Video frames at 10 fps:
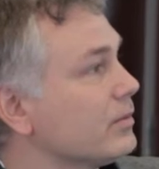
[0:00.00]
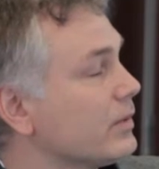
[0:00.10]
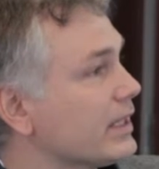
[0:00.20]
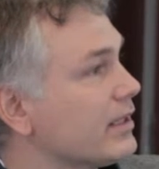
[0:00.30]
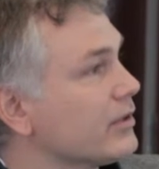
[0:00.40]

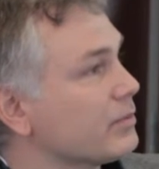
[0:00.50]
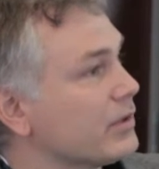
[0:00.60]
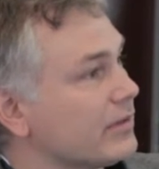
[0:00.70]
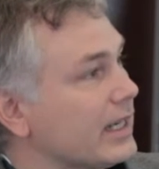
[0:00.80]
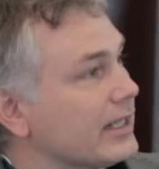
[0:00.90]
with health
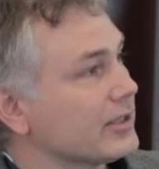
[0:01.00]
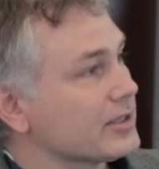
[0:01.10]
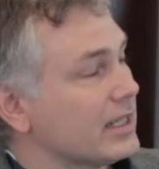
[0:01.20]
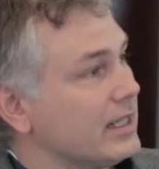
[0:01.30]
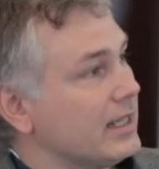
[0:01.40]

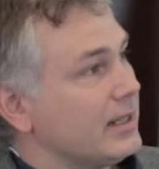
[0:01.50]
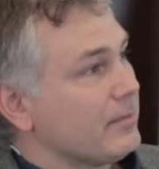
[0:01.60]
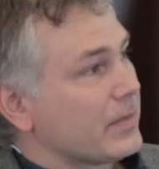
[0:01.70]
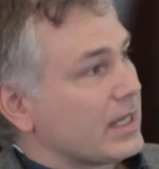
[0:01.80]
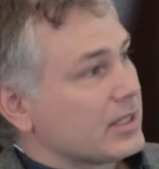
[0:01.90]
providers.
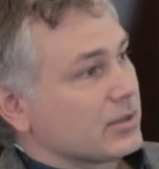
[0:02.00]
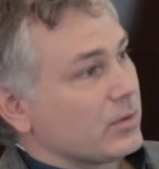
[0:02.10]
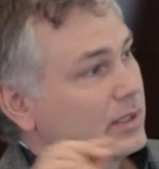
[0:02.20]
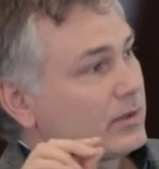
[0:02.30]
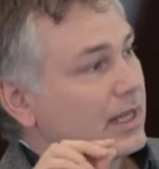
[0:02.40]

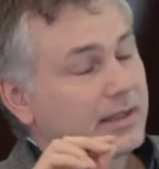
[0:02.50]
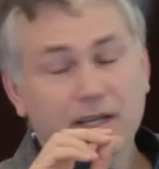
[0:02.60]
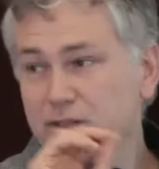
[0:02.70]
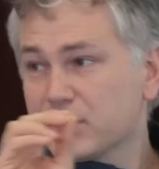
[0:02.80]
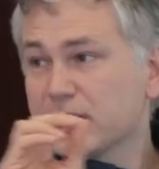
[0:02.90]
And
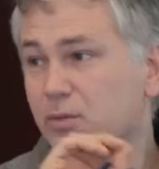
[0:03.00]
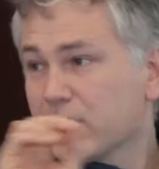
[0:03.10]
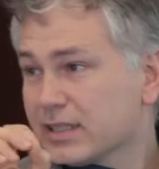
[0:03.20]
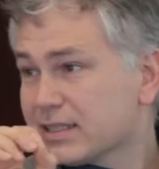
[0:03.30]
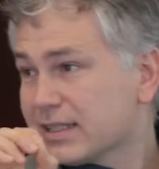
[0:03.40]
they also didn't
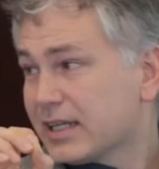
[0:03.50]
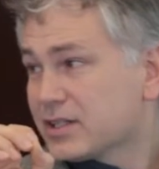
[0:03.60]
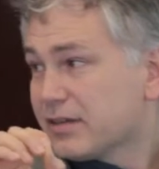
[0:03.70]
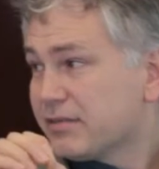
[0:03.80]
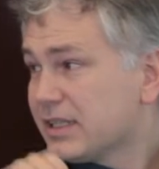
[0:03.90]
want it to say
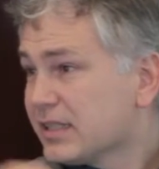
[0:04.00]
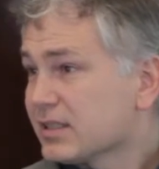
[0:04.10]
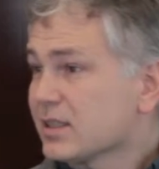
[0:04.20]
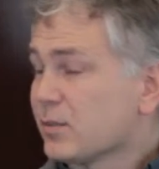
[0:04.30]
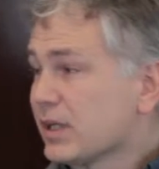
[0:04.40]
HIV
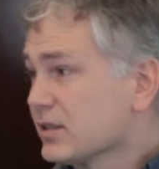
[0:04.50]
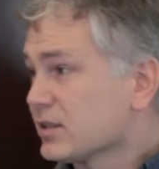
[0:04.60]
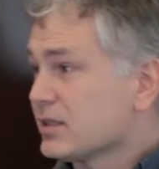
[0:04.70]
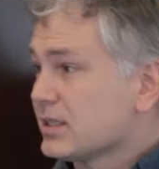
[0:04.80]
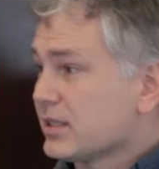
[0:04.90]
because someone else
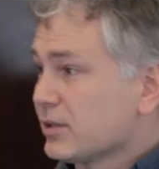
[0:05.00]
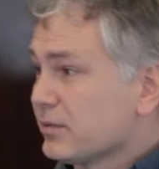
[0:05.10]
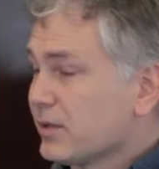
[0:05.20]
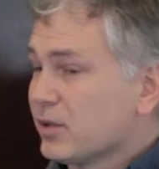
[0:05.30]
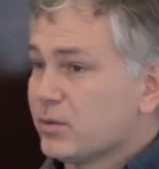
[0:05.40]
could see their
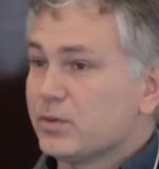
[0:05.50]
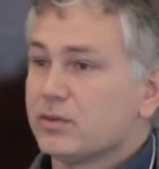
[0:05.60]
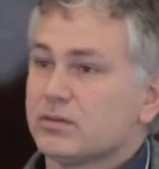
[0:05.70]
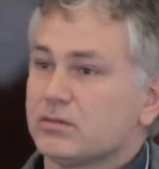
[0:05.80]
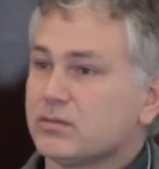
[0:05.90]

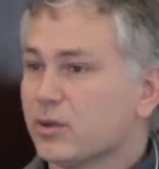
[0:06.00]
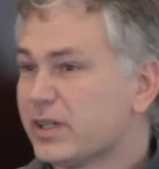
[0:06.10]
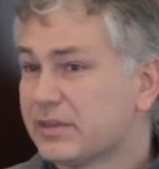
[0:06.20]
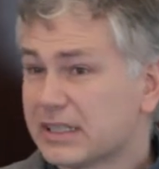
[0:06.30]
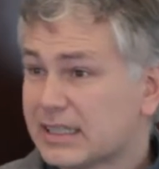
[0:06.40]
phone, or
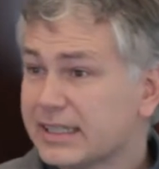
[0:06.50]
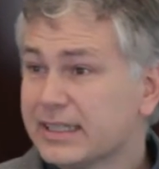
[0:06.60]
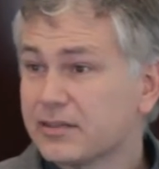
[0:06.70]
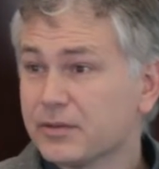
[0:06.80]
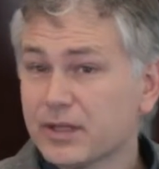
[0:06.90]
even
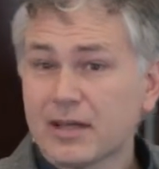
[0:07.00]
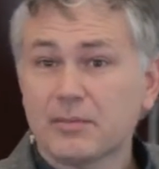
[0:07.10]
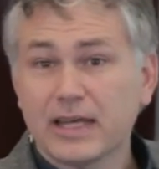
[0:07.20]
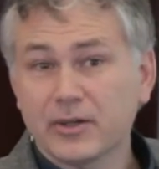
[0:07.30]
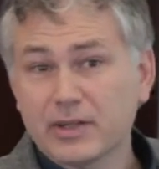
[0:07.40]
clinic for
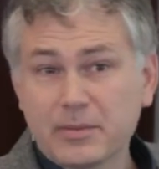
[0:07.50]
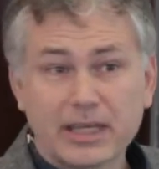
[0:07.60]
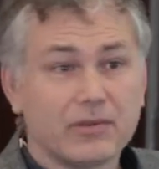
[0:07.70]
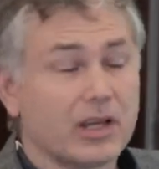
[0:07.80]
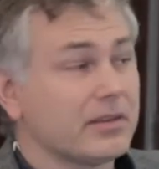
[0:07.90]
that matter, and they
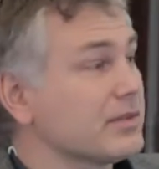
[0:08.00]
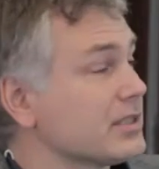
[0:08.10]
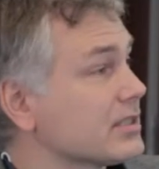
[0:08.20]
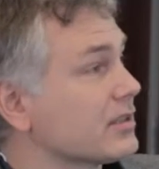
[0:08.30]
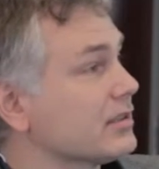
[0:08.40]
may not have
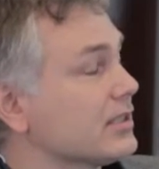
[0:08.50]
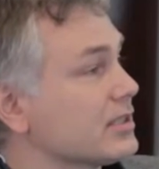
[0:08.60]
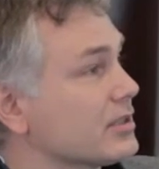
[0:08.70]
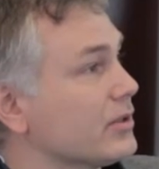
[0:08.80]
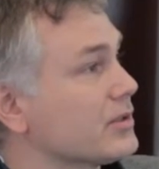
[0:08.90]

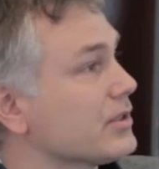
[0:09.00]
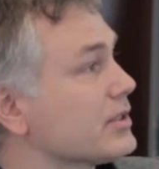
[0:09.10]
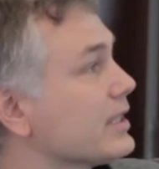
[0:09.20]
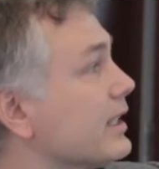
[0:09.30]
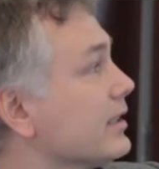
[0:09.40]
disclosed their
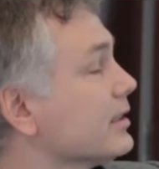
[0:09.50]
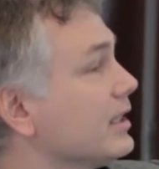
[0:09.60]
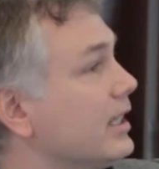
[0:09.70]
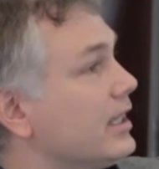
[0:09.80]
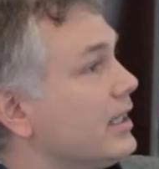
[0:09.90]
status.
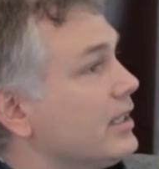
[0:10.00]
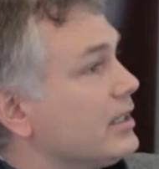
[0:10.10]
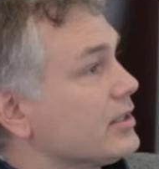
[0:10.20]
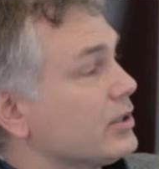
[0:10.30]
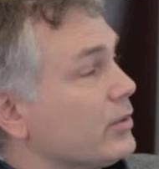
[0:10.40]

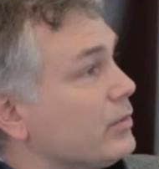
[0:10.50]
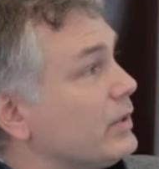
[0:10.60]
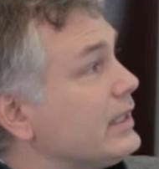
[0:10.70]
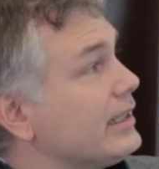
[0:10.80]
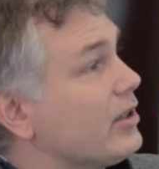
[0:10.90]
So
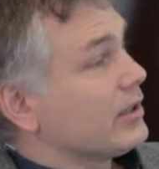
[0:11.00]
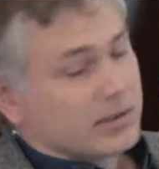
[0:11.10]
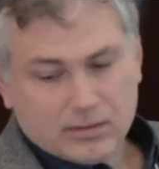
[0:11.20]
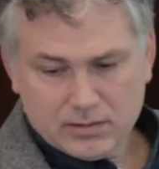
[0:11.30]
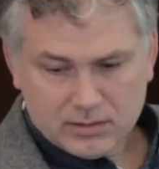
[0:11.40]
really all
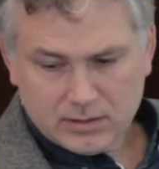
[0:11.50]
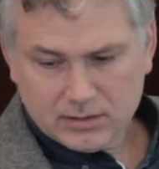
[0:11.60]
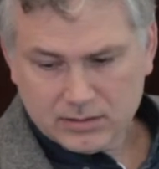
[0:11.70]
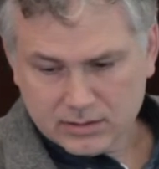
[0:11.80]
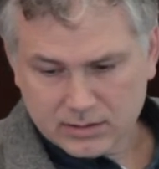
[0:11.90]
it,
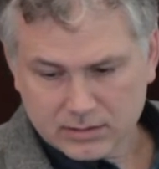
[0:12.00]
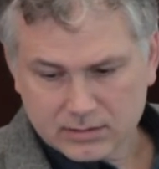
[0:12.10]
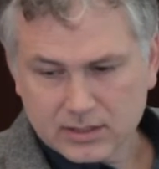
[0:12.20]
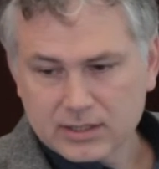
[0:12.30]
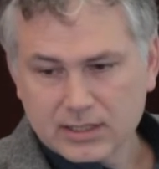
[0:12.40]

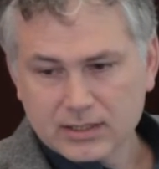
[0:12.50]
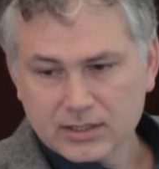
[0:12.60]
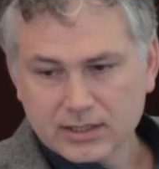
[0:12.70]
doesn't